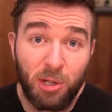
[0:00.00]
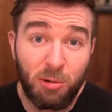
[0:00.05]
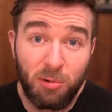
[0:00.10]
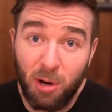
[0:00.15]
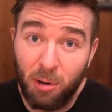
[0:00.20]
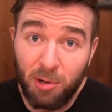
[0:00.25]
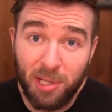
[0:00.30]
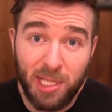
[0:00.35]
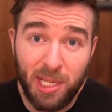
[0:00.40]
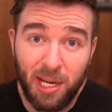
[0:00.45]
you
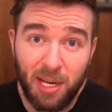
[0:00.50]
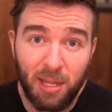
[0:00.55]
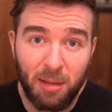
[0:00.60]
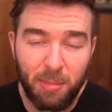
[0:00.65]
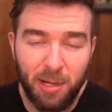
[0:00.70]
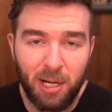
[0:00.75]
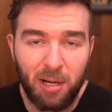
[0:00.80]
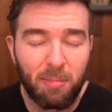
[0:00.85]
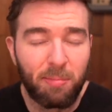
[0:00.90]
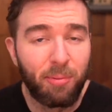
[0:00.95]
notice it in the
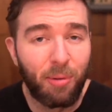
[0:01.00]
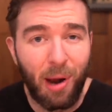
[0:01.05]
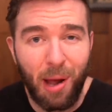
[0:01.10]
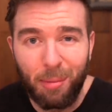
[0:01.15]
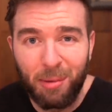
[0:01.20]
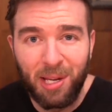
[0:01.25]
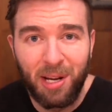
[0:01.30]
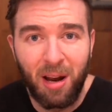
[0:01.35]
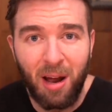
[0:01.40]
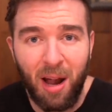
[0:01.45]
mirror?
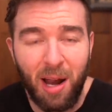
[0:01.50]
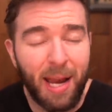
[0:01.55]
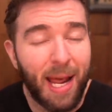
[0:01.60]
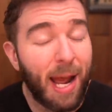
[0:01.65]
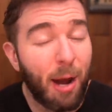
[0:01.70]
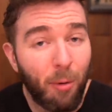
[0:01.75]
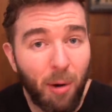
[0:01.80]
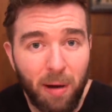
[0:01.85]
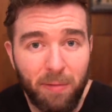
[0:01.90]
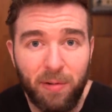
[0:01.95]
Probably not.
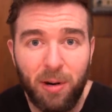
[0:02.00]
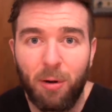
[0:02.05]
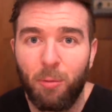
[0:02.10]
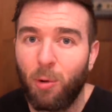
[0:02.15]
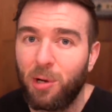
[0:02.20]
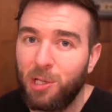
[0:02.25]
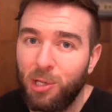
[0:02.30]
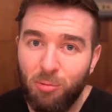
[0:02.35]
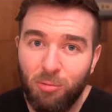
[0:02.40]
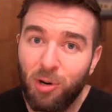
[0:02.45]
However,
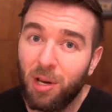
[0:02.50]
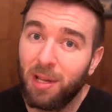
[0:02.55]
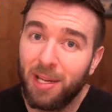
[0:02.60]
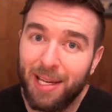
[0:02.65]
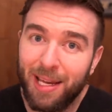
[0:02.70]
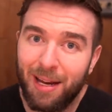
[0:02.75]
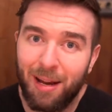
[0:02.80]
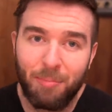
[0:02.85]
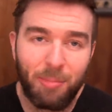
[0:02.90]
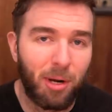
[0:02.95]
once you really
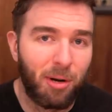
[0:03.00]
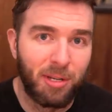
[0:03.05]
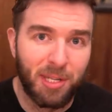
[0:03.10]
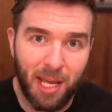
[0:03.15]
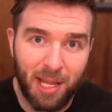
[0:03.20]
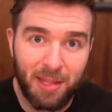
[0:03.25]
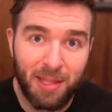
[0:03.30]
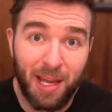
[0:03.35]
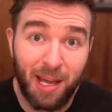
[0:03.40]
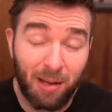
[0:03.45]
get up there,
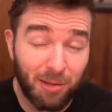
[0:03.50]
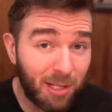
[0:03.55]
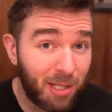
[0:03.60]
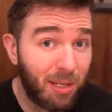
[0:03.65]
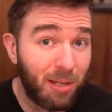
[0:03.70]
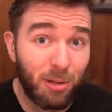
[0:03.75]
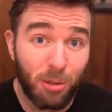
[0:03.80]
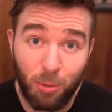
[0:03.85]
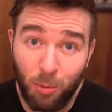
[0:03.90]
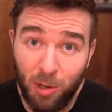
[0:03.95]

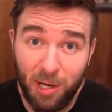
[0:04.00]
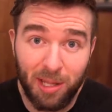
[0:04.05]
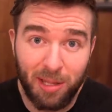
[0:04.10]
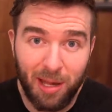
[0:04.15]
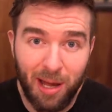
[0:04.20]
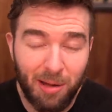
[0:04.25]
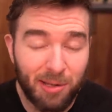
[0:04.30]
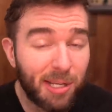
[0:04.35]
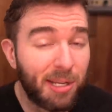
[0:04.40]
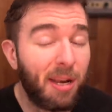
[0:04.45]
10,000,
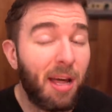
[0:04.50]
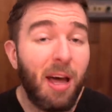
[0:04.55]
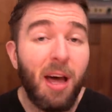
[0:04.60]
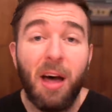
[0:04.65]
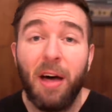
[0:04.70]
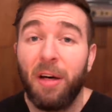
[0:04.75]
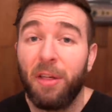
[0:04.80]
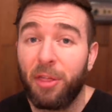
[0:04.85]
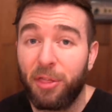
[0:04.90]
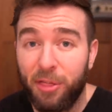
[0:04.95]
20,000,
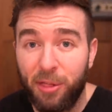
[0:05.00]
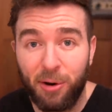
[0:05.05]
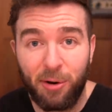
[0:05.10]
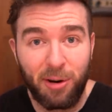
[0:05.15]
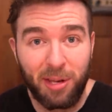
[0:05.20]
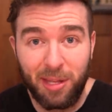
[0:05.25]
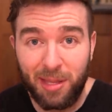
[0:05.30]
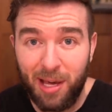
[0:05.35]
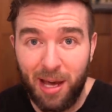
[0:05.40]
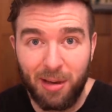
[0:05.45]

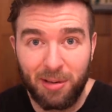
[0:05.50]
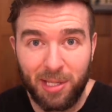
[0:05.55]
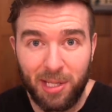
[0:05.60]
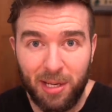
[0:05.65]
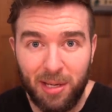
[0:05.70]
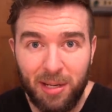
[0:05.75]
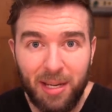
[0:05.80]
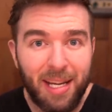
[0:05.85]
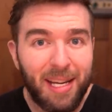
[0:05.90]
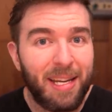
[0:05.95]

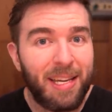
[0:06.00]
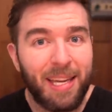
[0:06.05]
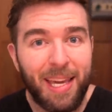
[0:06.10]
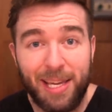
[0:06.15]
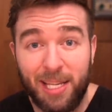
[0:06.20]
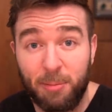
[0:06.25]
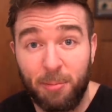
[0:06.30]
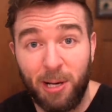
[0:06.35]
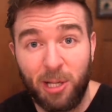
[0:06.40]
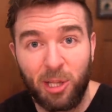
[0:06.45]
30,000,
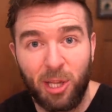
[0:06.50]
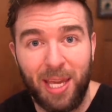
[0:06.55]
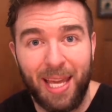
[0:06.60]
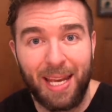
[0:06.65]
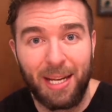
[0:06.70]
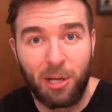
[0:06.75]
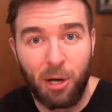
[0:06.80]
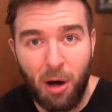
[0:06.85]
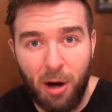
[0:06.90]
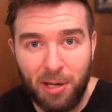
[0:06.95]
especially
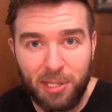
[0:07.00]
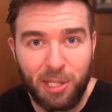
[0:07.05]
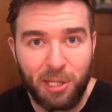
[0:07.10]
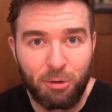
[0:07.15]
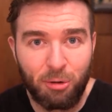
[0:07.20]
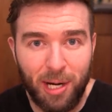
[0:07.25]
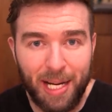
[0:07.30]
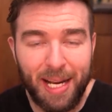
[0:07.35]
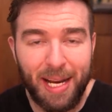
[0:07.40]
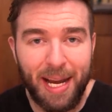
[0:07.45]
in
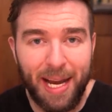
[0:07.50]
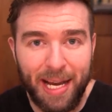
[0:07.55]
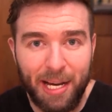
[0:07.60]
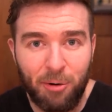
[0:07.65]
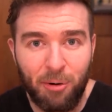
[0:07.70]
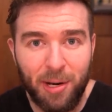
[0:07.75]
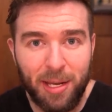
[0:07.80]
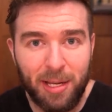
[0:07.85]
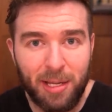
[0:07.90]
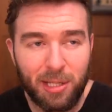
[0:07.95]
concentrated
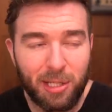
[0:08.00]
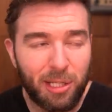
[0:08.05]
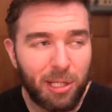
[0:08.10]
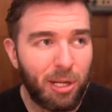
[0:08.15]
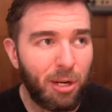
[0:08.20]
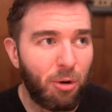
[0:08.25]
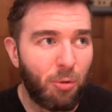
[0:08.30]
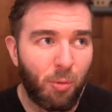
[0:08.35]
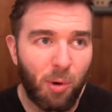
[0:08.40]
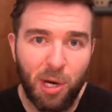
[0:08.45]
areas
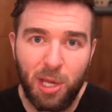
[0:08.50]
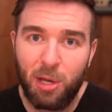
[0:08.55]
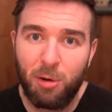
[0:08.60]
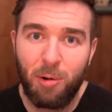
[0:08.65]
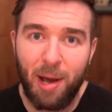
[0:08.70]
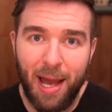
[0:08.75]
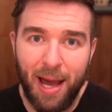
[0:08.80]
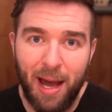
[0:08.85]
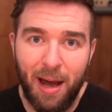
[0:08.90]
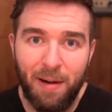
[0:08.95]
too, where you
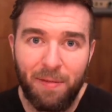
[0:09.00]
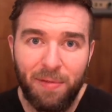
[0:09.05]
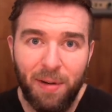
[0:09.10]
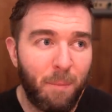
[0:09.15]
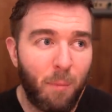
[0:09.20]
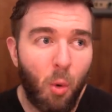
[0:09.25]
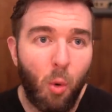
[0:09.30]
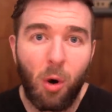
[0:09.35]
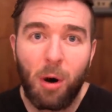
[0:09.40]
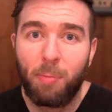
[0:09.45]
have
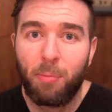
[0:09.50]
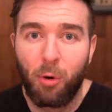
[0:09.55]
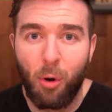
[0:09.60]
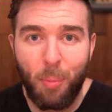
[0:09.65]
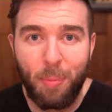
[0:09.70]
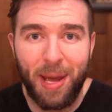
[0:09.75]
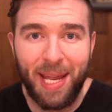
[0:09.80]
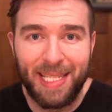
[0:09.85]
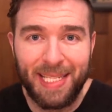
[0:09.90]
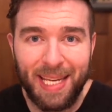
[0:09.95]
more
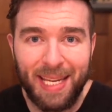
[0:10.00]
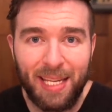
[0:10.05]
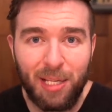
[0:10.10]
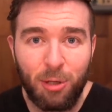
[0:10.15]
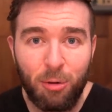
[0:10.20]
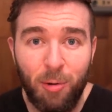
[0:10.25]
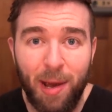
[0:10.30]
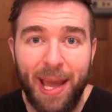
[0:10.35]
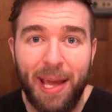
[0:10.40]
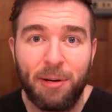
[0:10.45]
propensity
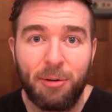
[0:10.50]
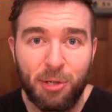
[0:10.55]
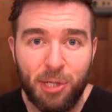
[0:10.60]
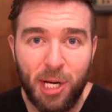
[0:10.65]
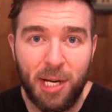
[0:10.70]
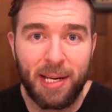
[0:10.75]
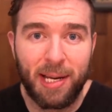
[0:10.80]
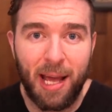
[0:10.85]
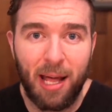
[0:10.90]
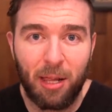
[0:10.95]
to
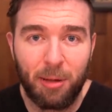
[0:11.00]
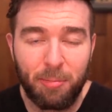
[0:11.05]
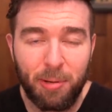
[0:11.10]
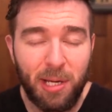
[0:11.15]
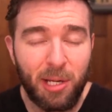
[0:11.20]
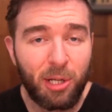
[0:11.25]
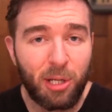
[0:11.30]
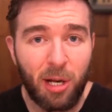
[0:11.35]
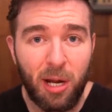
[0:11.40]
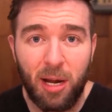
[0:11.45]
androgenic
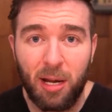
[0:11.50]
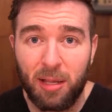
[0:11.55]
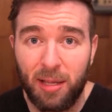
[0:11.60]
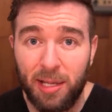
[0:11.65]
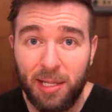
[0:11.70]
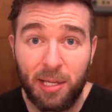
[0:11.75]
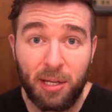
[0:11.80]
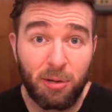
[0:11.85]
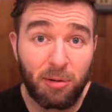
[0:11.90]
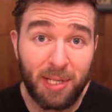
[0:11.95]
alopecia,
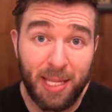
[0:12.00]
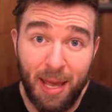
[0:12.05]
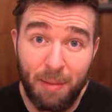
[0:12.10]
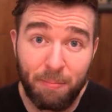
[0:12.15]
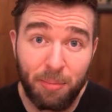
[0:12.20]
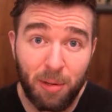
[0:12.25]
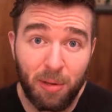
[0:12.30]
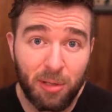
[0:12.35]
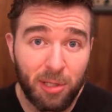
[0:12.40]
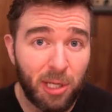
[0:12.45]
like your
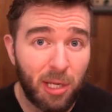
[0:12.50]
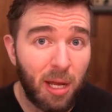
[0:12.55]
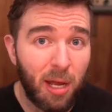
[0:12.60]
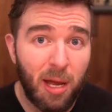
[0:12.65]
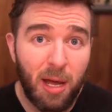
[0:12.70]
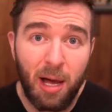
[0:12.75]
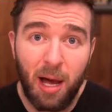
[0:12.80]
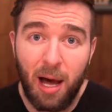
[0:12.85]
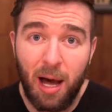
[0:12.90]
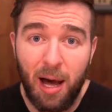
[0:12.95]
temples,
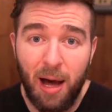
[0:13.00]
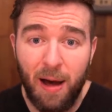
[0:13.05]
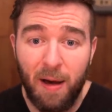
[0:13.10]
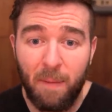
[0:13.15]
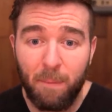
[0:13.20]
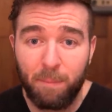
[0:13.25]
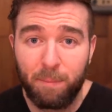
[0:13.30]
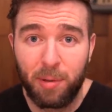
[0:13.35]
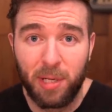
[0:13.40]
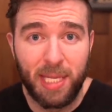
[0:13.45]

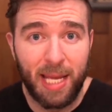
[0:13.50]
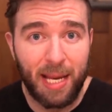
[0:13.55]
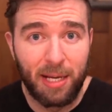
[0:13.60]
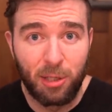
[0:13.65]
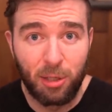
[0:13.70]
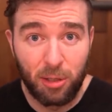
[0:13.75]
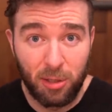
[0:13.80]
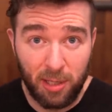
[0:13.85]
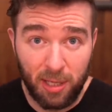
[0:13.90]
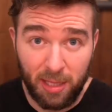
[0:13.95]

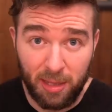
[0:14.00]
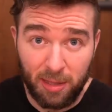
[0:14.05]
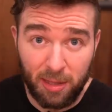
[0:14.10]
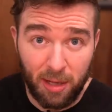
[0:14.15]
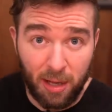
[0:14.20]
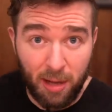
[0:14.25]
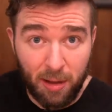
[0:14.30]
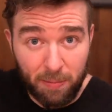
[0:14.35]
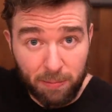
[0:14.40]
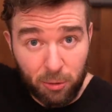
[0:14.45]
potentially
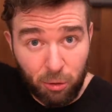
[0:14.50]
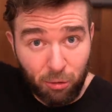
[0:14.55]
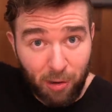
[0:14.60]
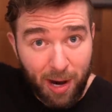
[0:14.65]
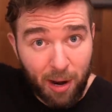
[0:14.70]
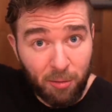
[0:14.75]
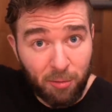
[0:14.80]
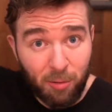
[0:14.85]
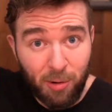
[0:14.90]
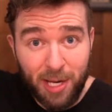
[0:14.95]
the
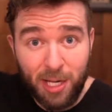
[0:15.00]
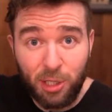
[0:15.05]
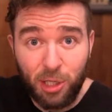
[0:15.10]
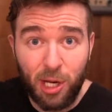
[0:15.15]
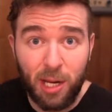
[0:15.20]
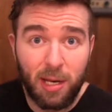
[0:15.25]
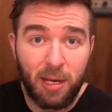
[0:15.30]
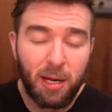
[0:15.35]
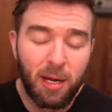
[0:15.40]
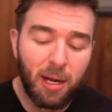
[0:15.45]
crown
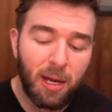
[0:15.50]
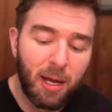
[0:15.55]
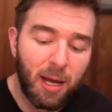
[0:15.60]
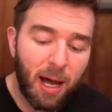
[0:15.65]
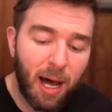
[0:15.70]
region.